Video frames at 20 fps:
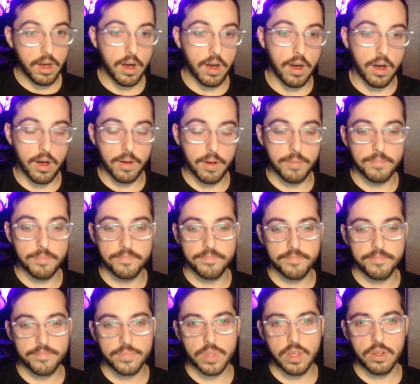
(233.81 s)

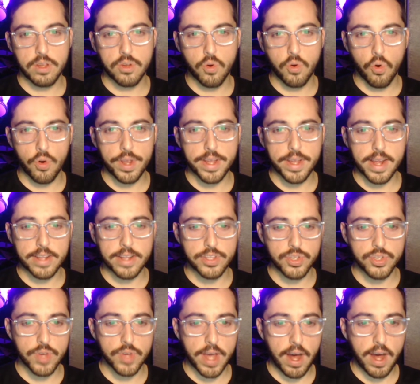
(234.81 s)
Gory against
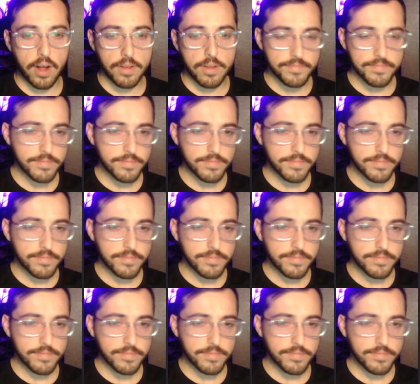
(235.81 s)
Ucal.